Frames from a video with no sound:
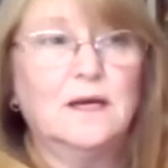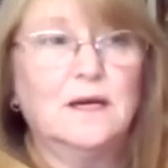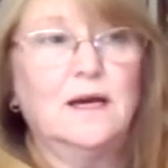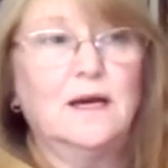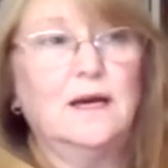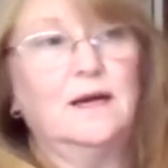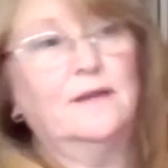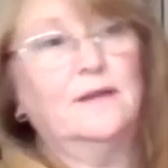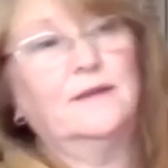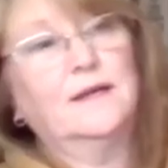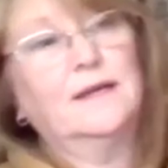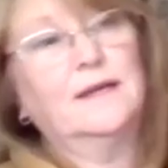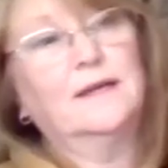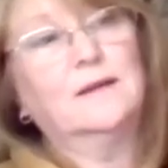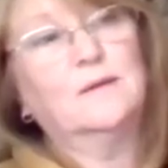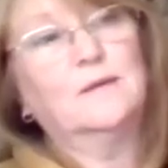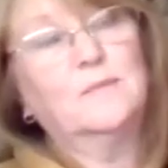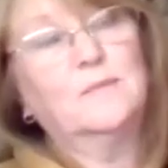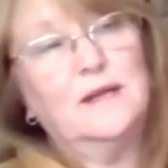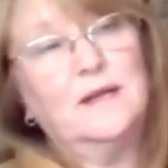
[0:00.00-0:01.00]
i think
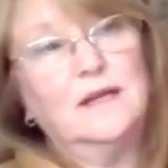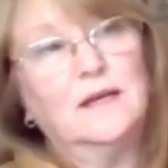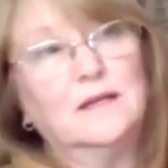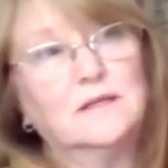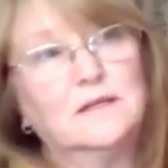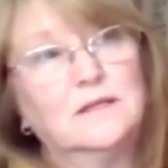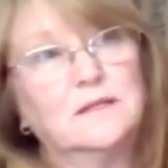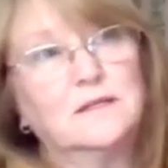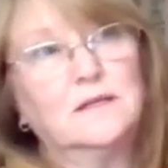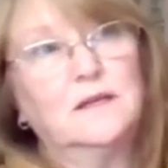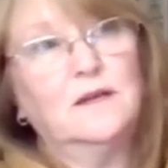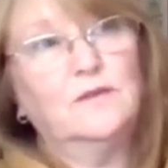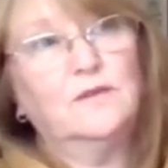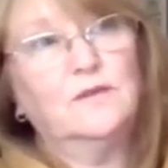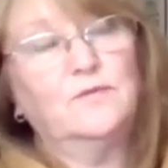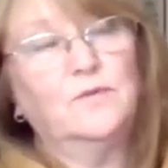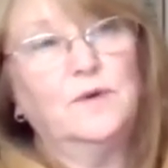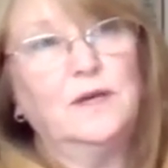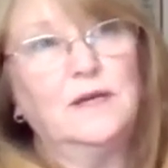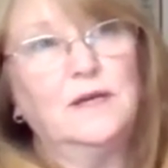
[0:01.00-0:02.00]
at the minute
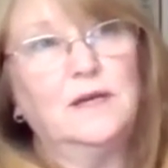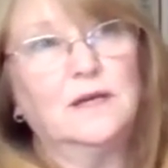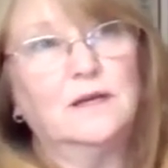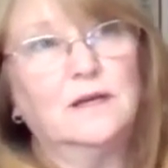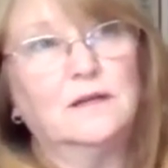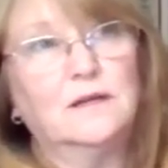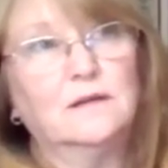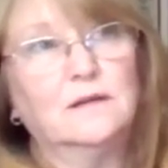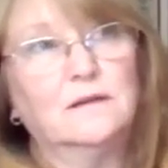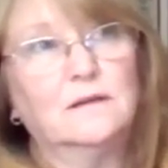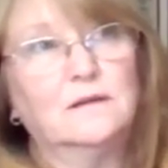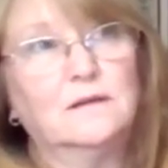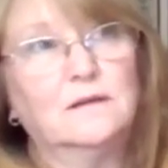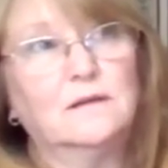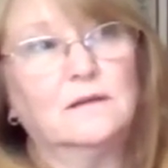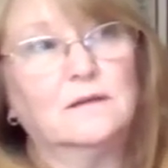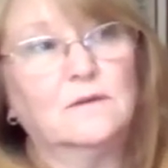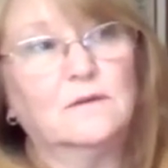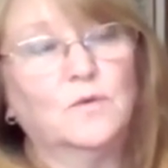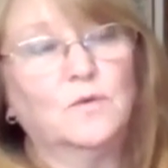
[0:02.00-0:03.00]
if we can
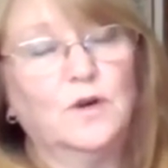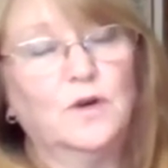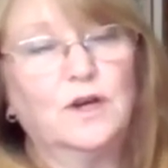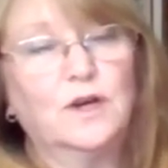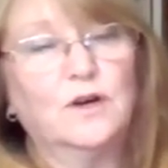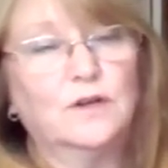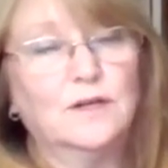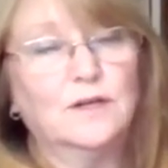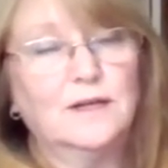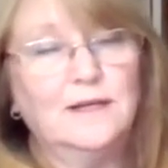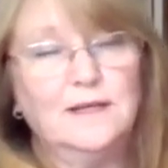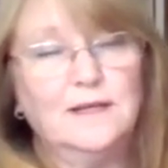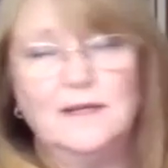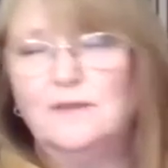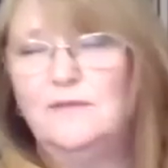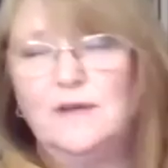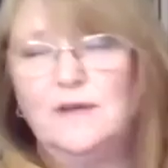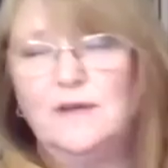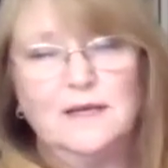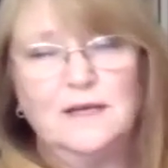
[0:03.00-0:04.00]
work on
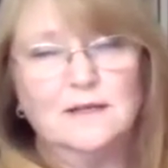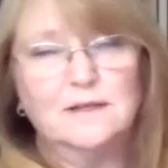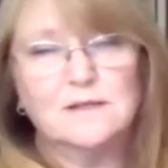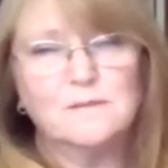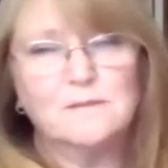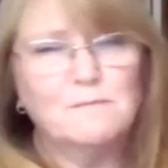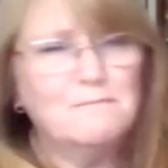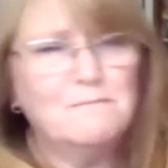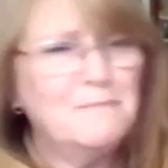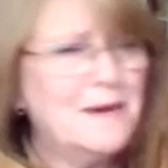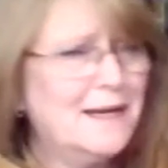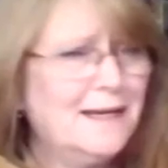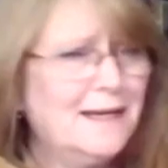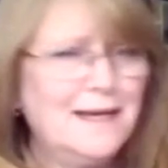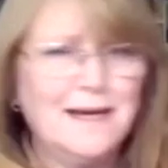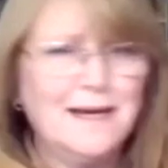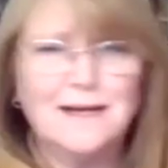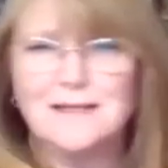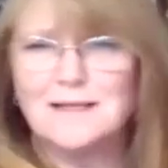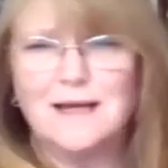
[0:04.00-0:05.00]
alleviating as
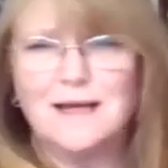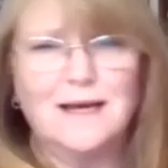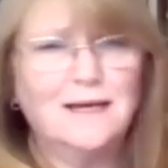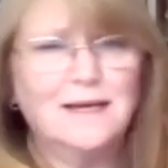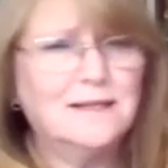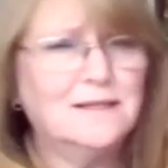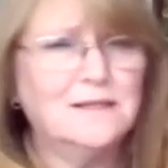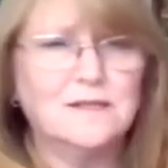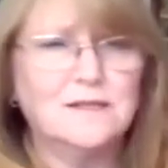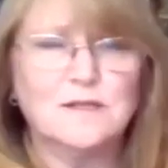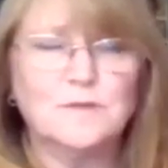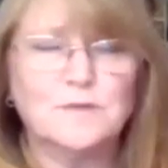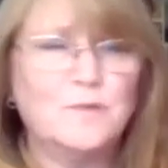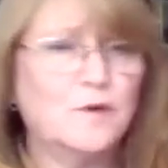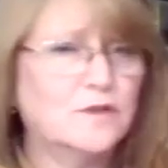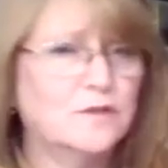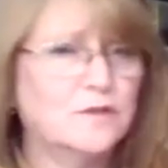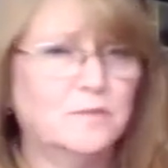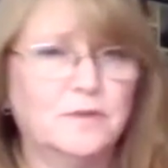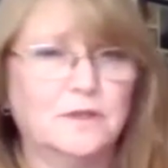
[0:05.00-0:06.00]
many anxieties as
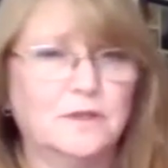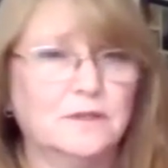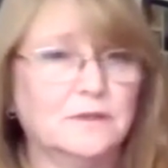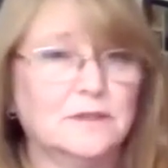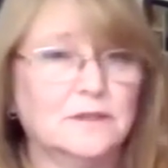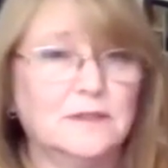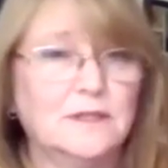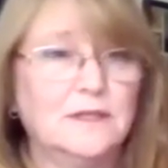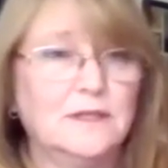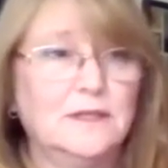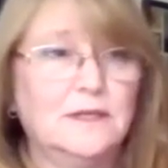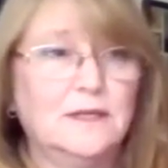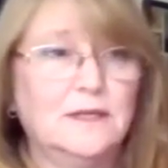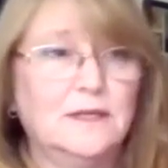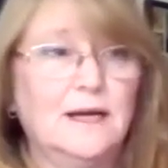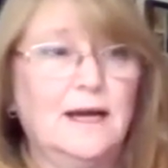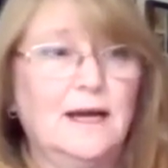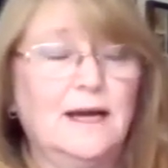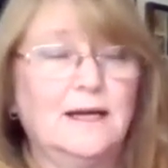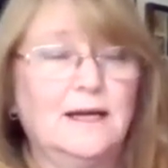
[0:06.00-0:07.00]
possible
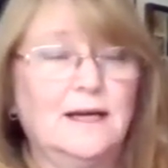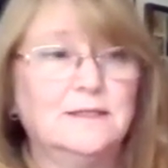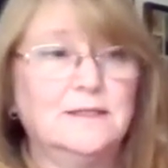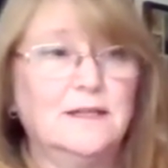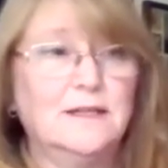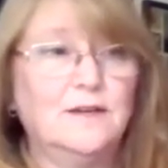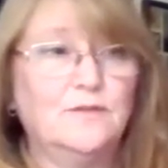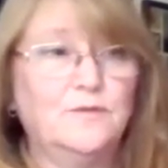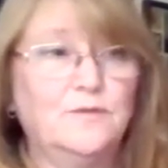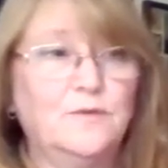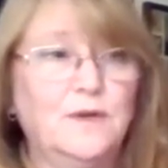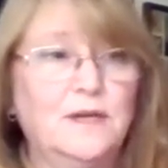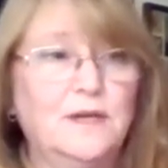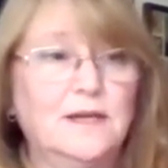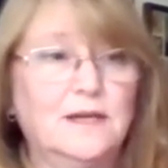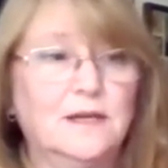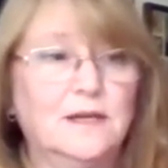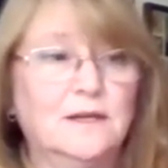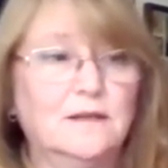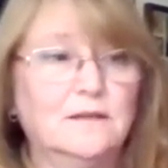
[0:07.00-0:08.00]
and if we
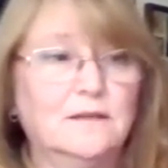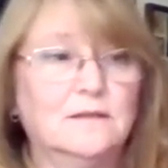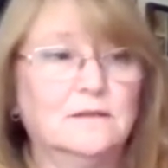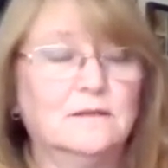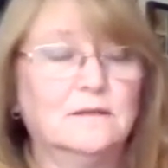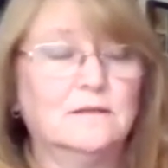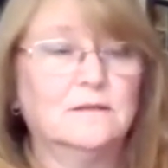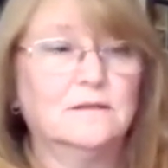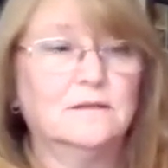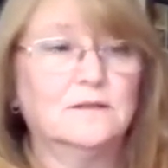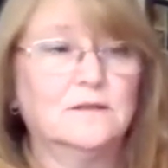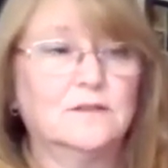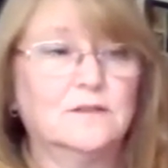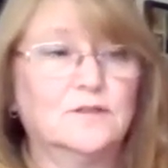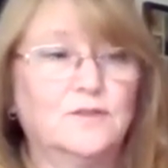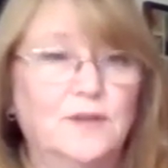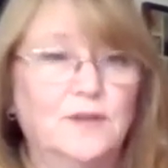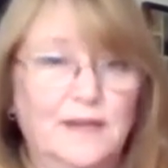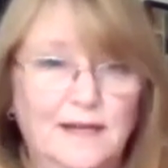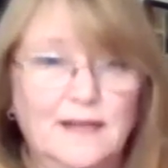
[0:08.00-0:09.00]
can
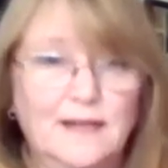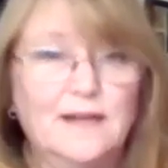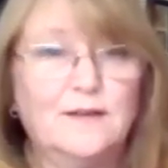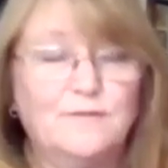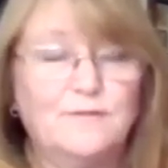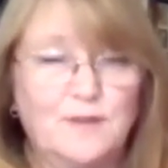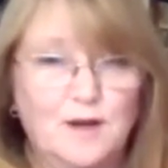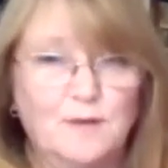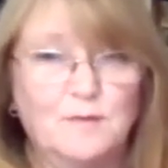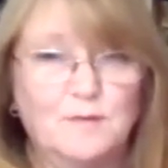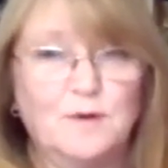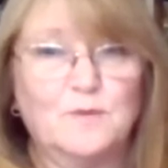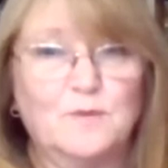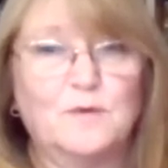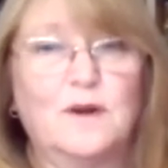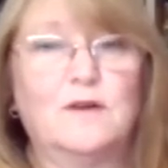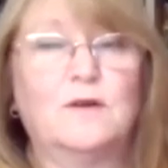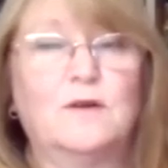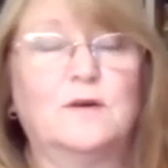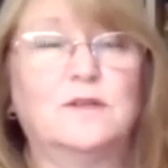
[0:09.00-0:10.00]
create an environment
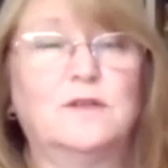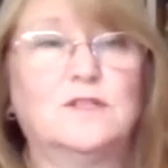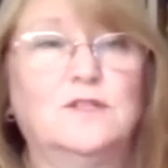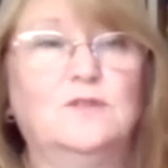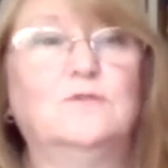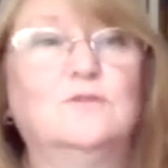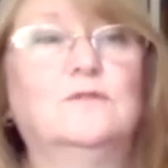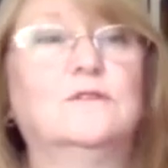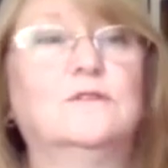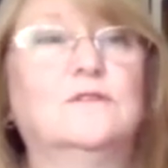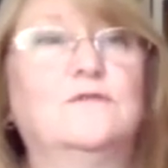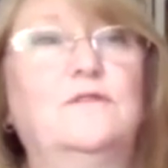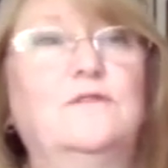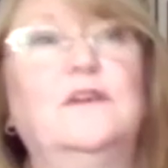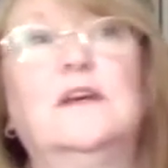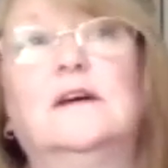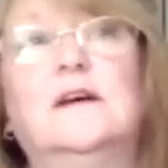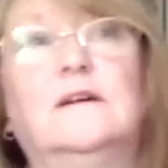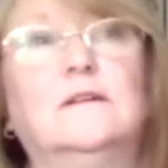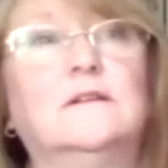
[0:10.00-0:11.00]
where our students
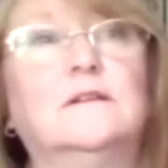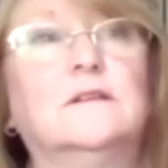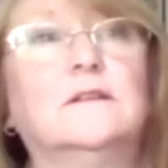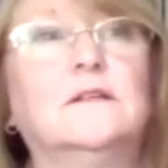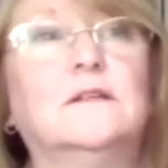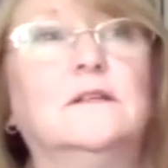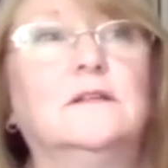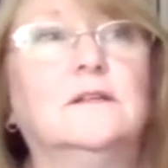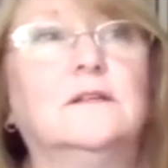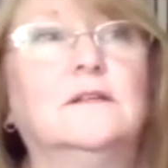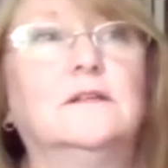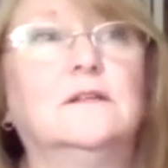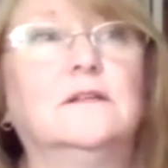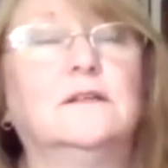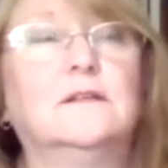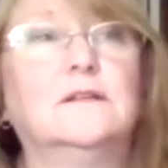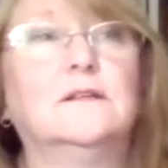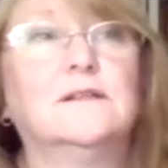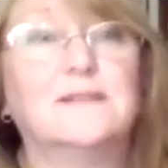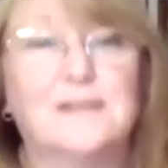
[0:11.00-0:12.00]
feel
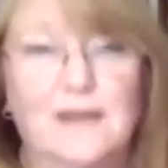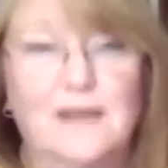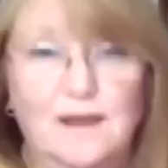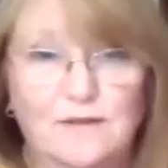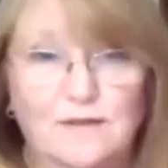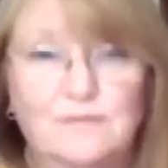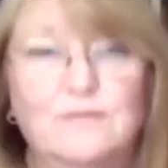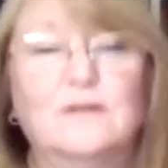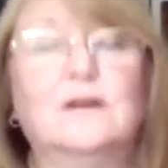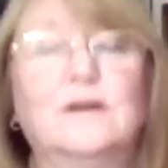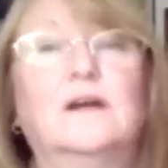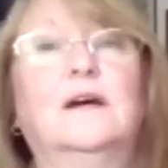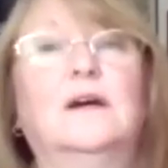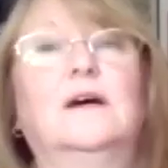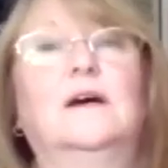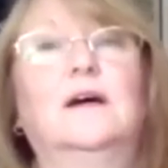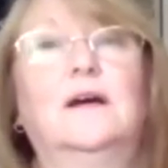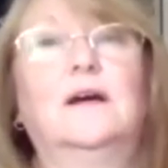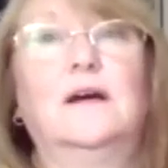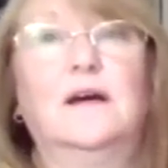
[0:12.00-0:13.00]
safe
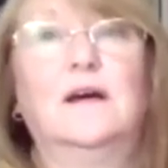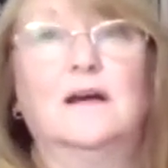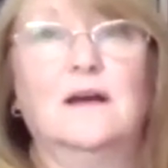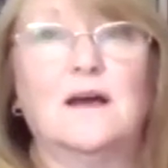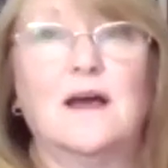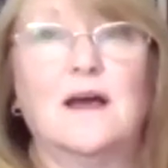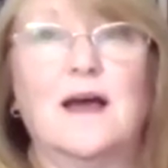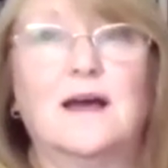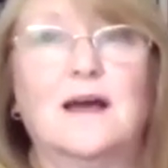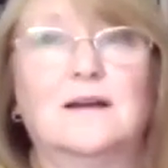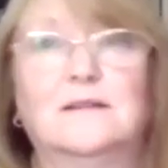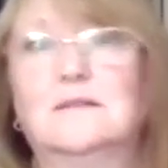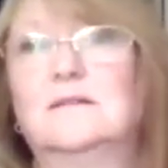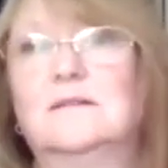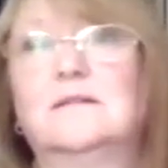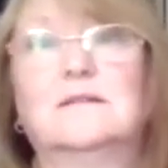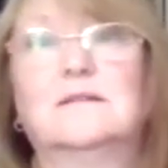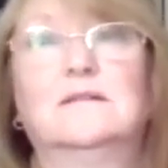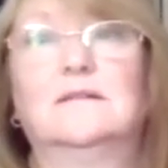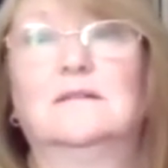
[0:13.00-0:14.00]
and
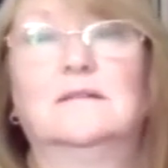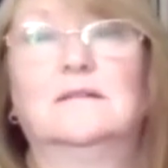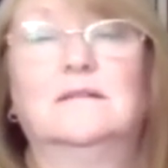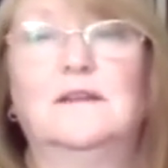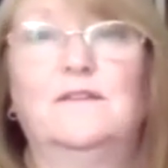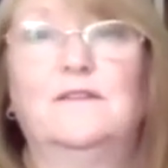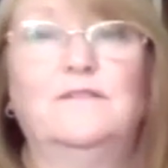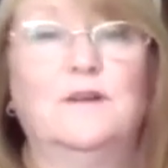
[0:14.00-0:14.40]
they feel